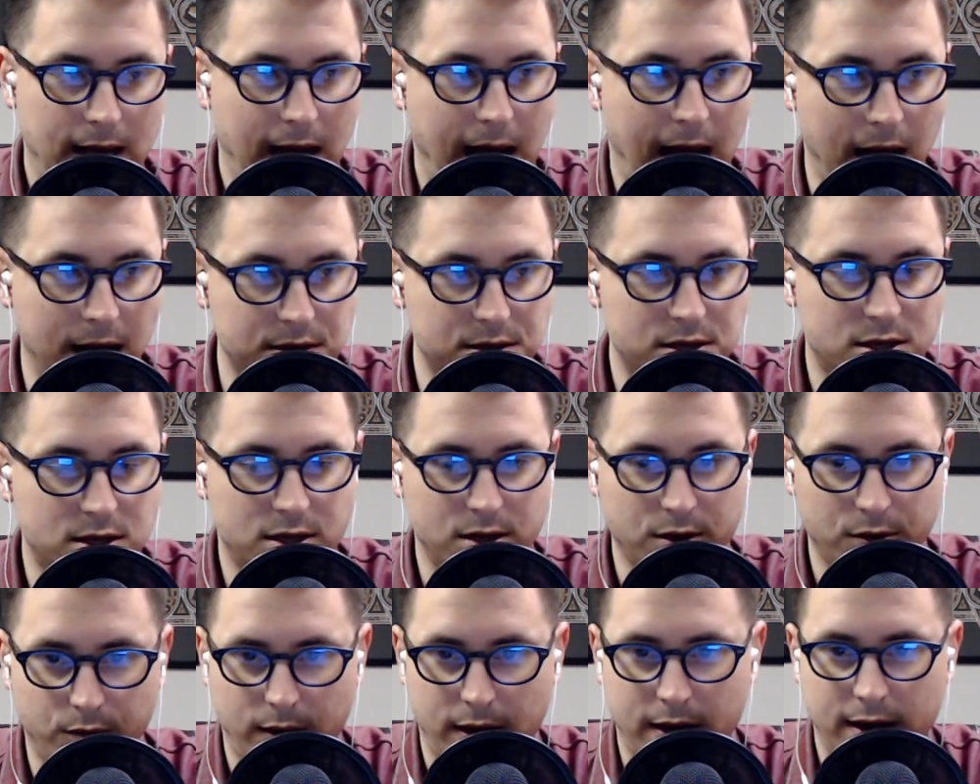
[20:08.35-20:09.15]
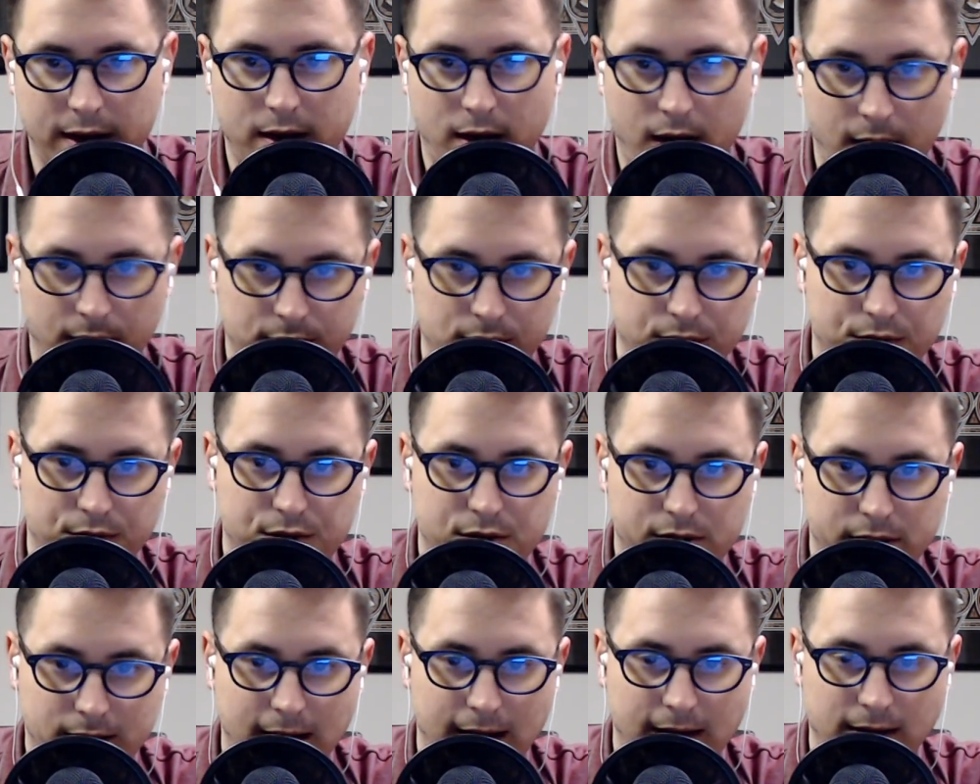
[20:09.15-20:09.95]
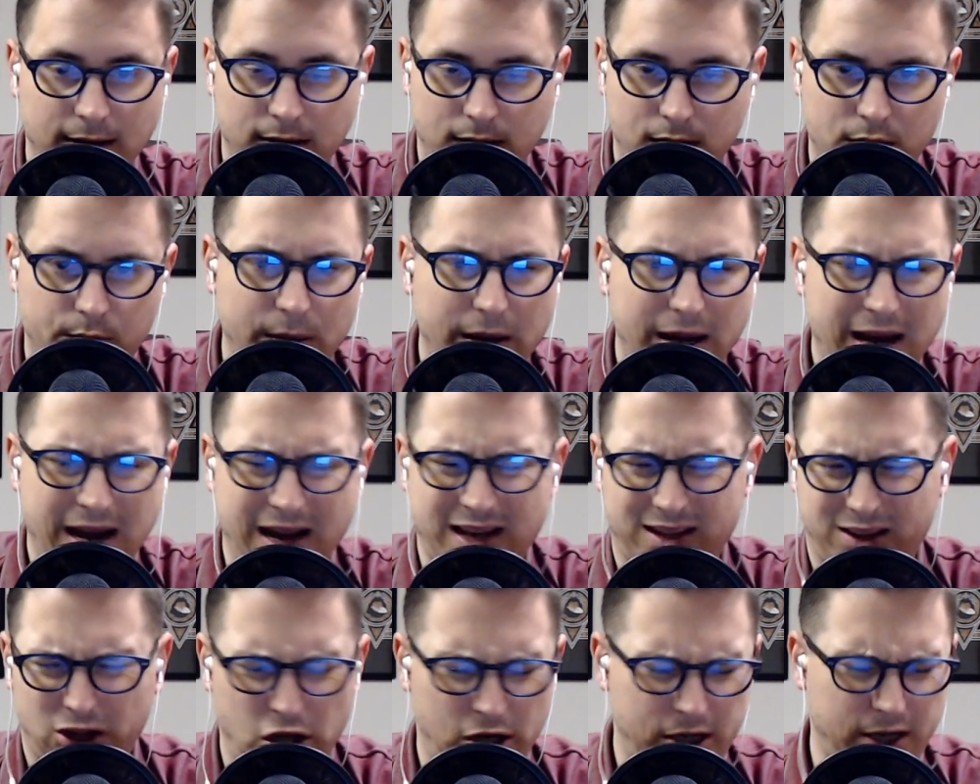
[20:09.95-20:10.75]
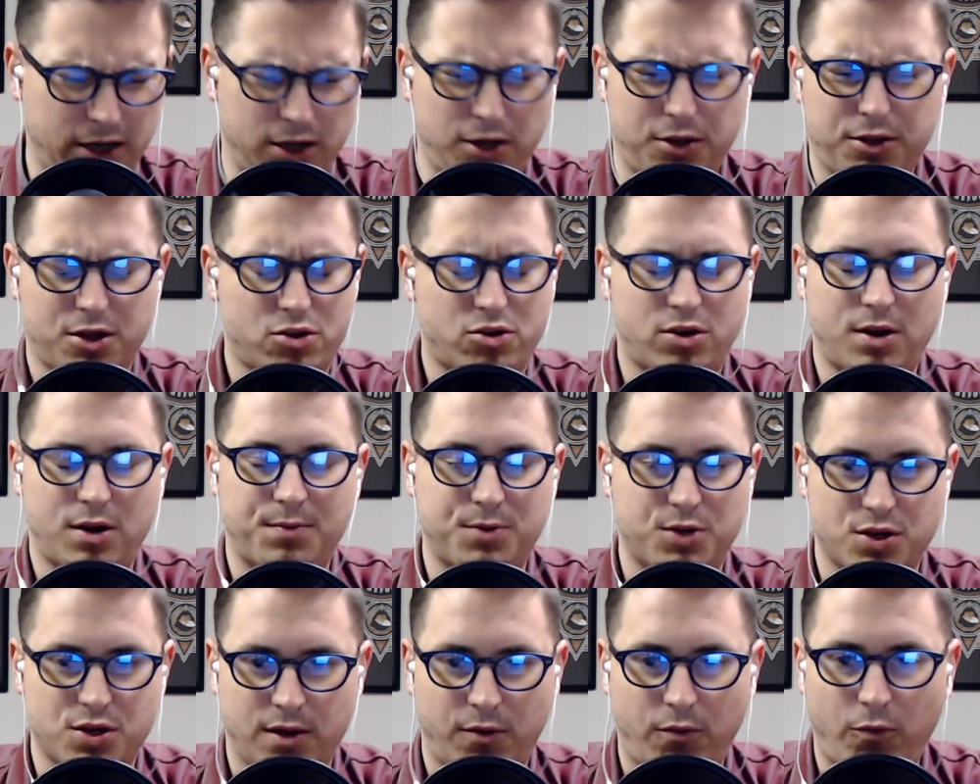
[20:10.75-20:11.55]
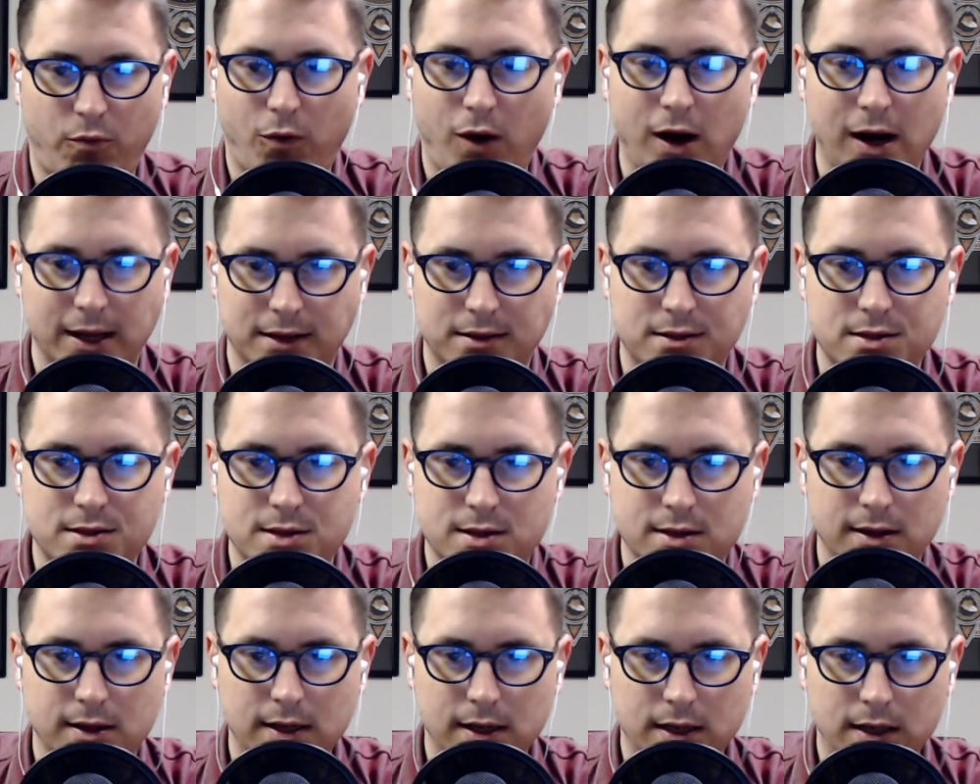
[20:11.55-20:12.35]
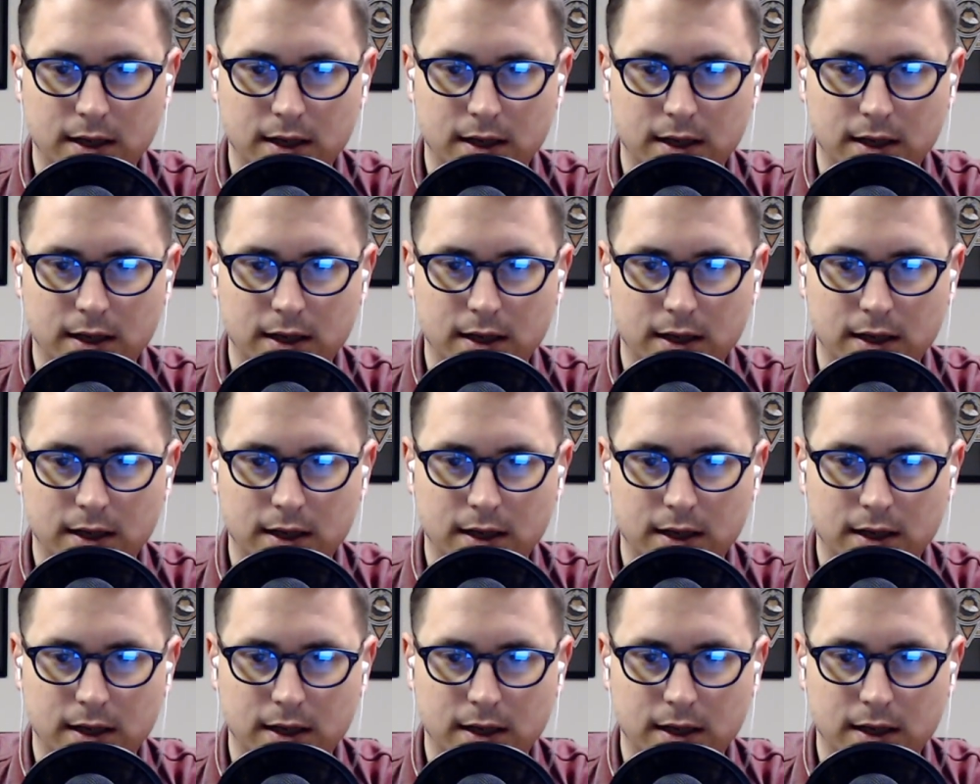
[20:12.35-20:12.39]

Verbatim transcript: as to what others think because we can't look at all the scriptures at once,